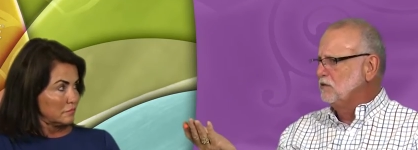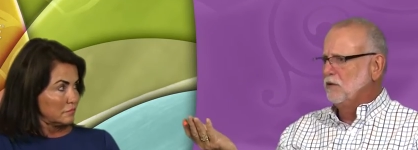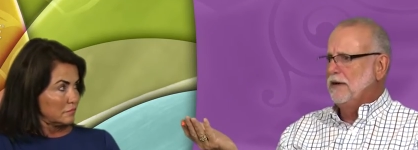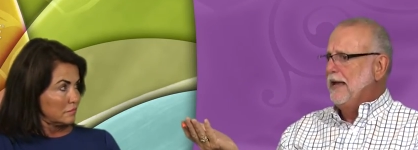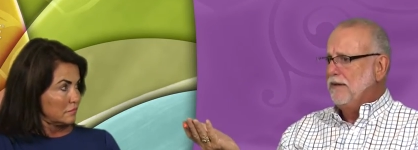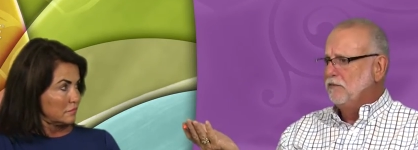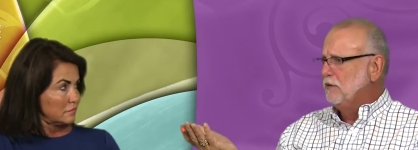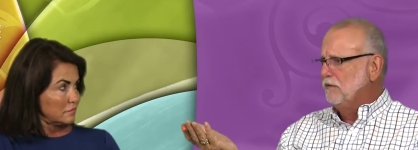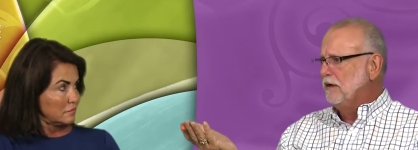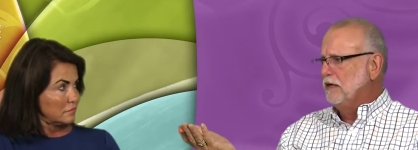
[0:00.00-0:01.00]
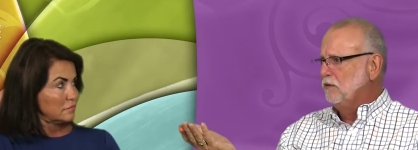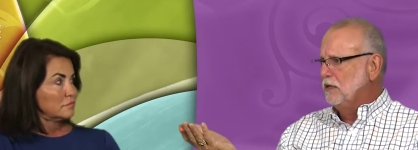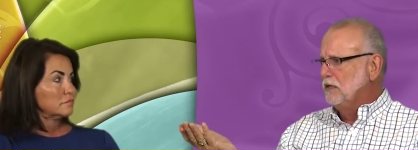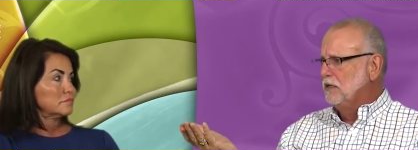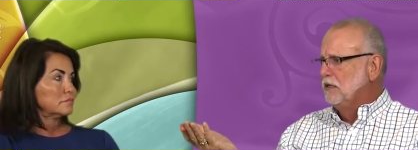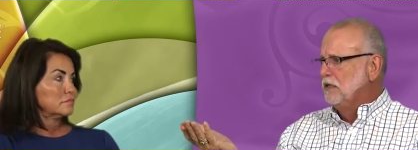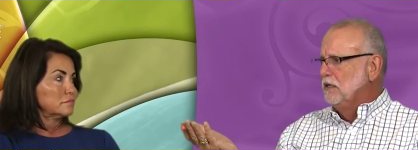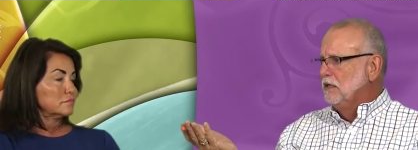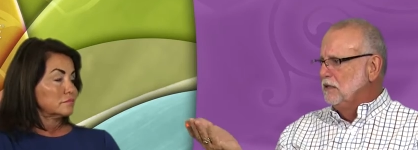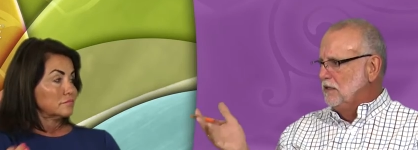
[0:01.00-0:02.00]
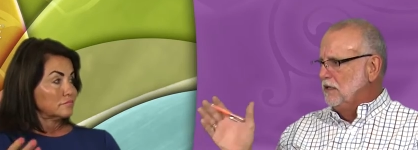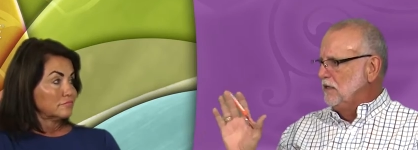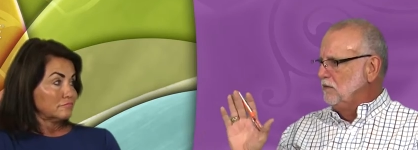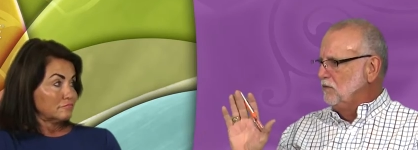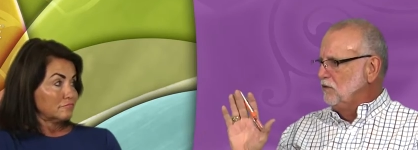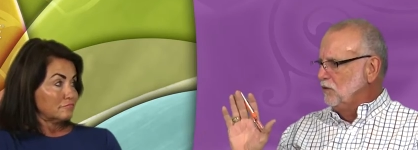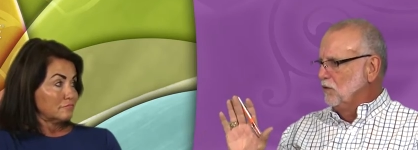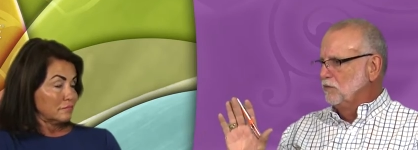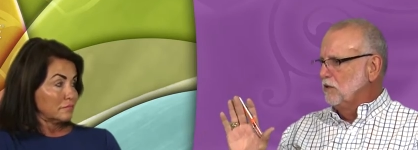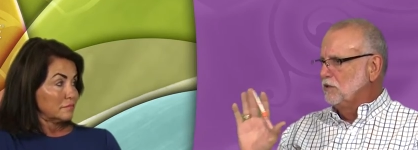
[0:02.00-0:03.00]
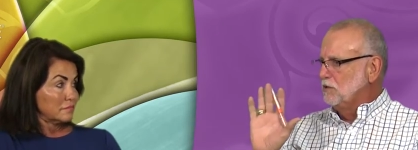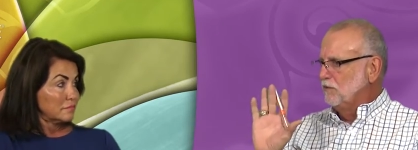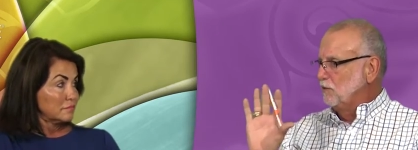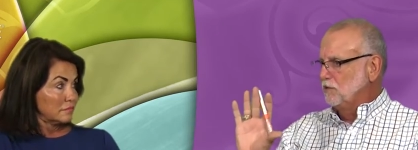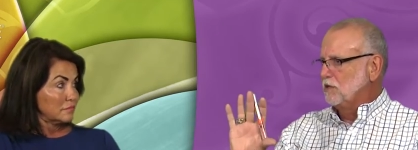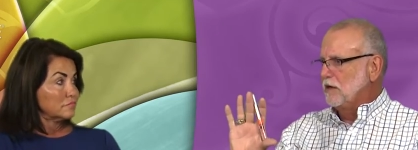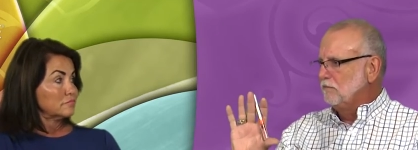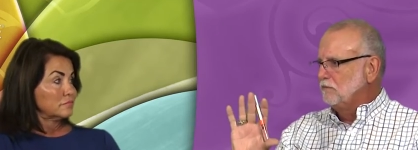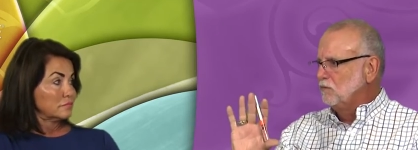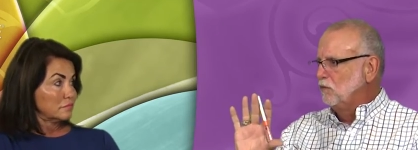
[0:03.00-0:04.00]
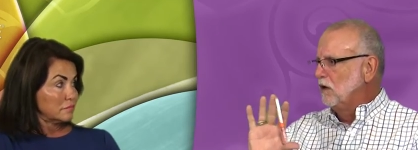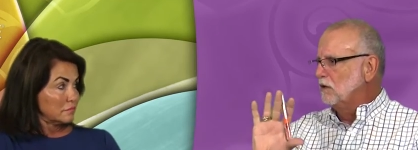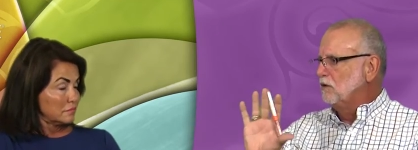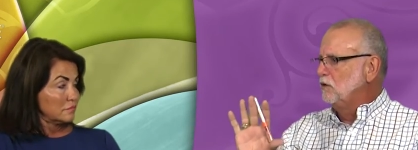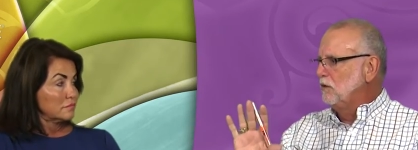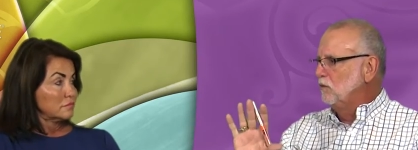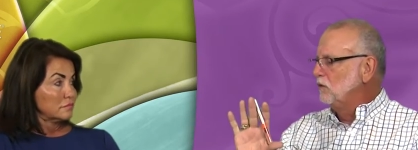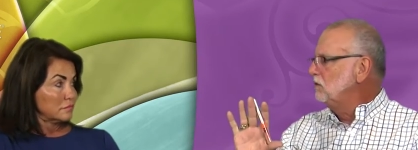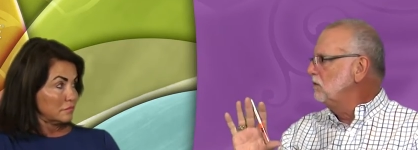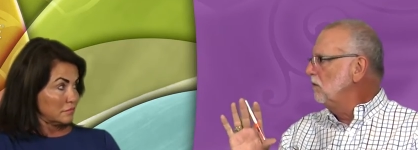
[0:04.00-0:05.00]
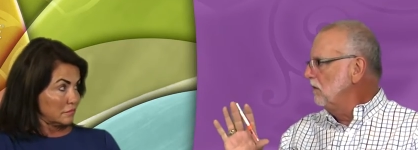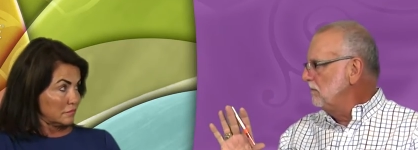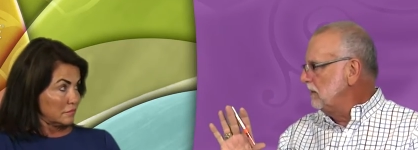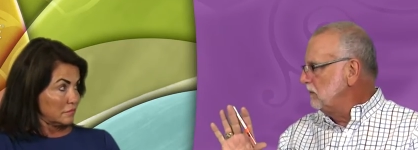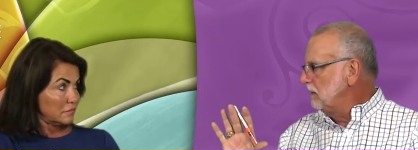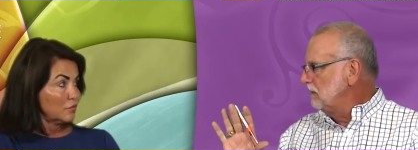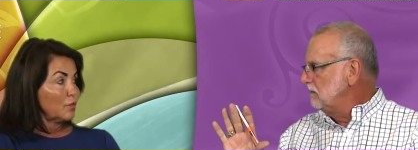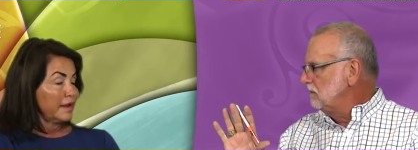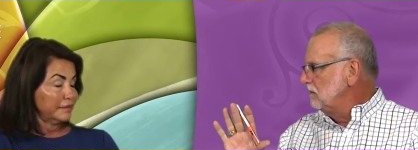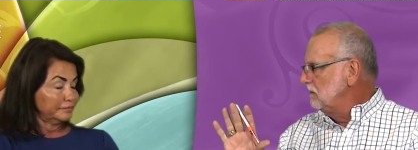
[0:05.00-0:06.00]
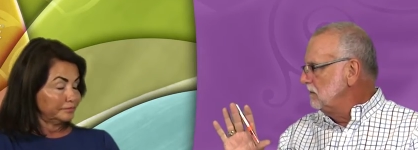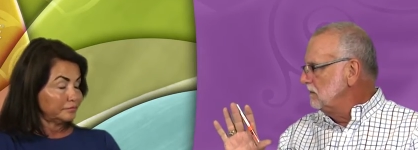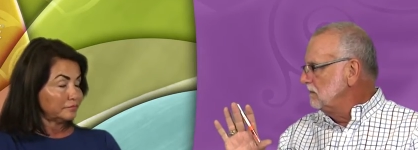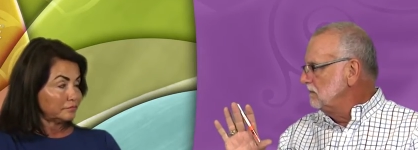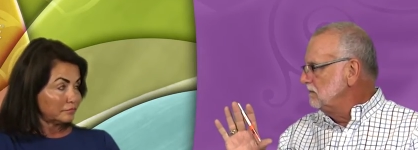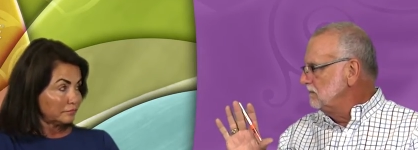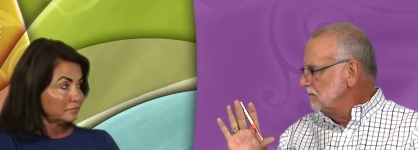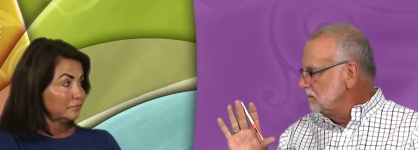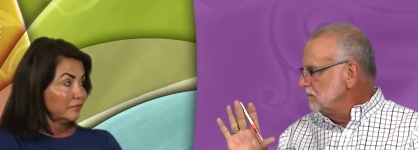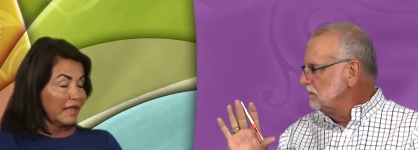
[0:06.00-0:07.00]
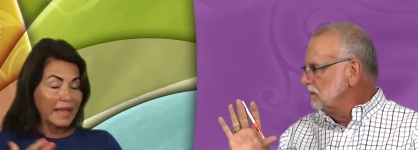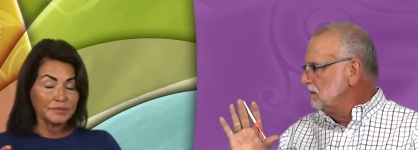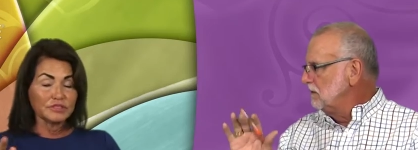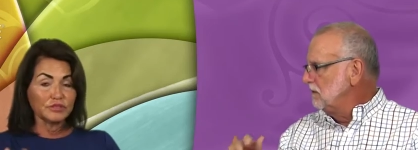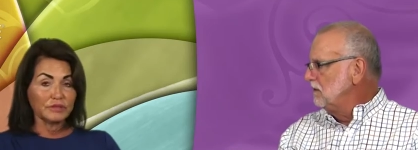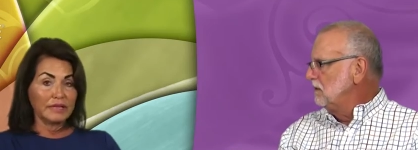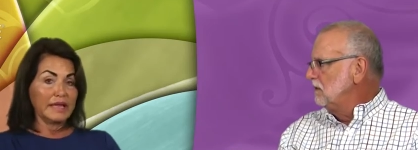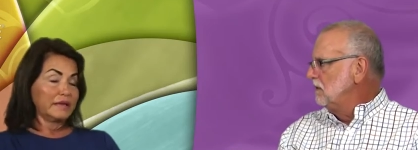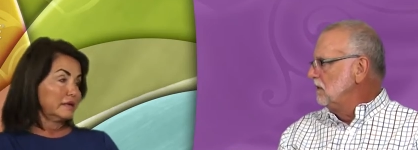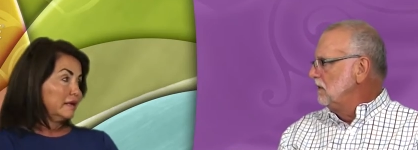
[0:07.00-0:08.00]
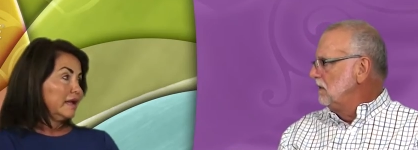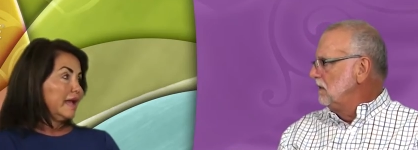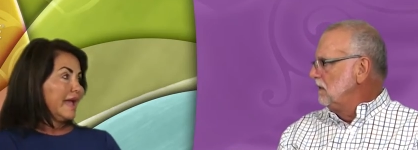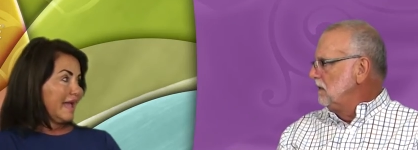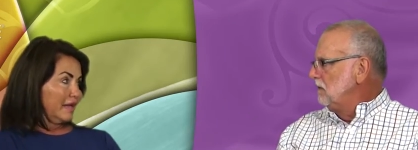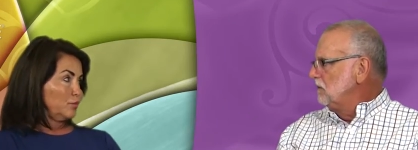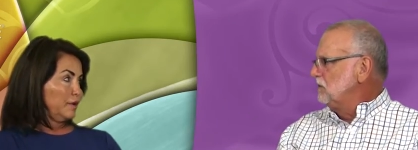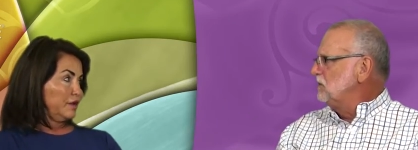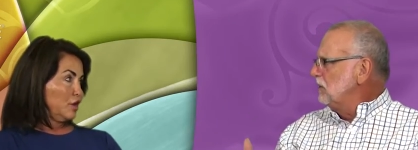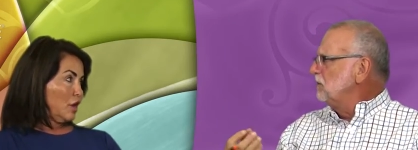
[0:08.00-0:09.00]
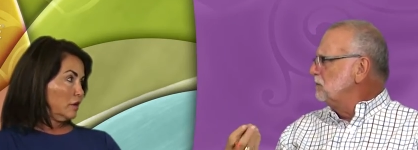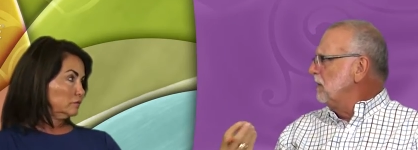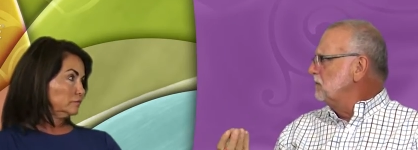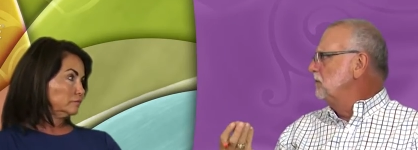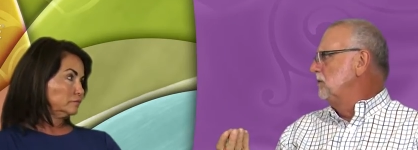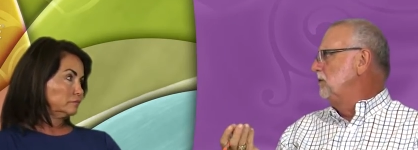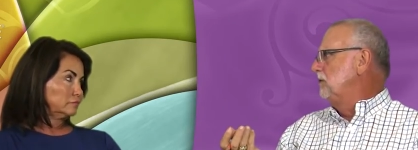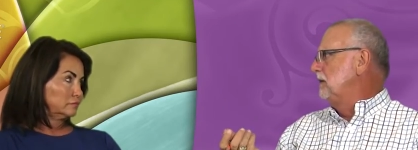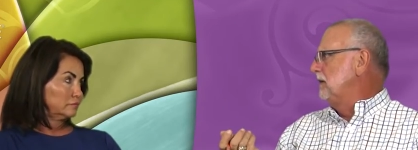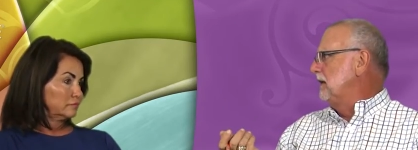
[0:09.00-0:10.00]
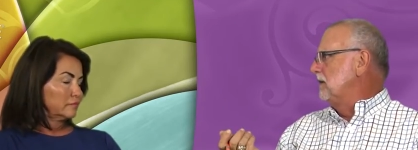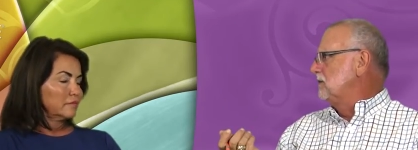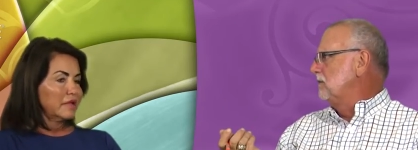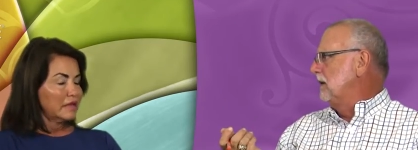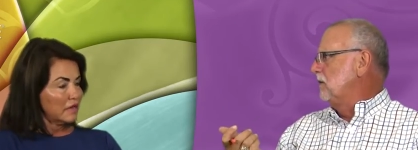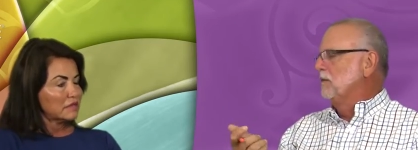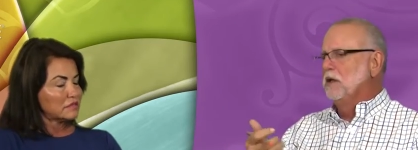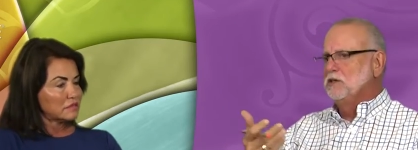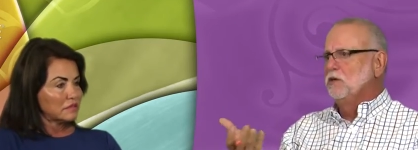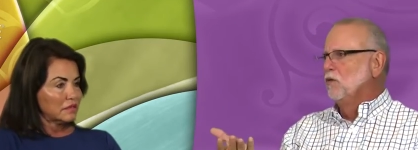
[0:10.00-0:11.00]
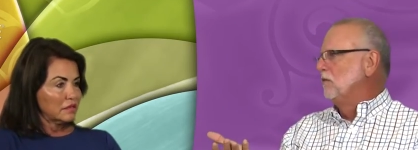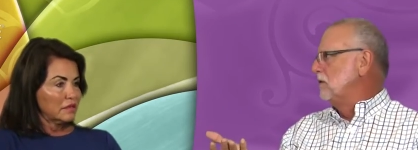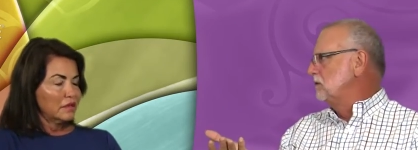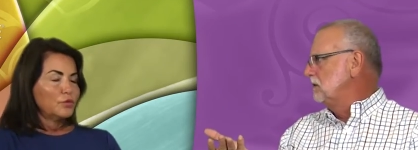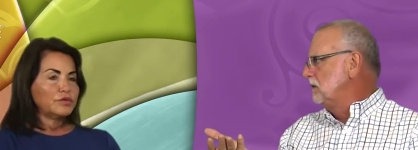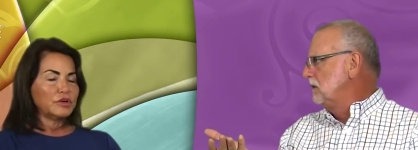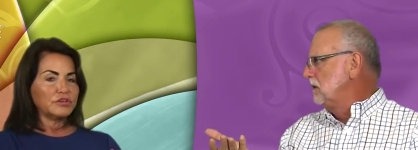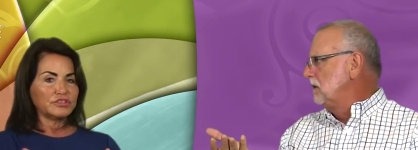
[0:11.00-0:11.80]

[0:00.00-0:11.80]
Speaker 1: is no, I haven't been evaluated, then your response is full stop. We're not going to do any more until you mm-hmm. are evaluated.
Speaker 2: Right. Absolutely. And and we it's know
Speaker 1: irresponsible to do anything else about replacing hormones.
Speaker 2: Well, there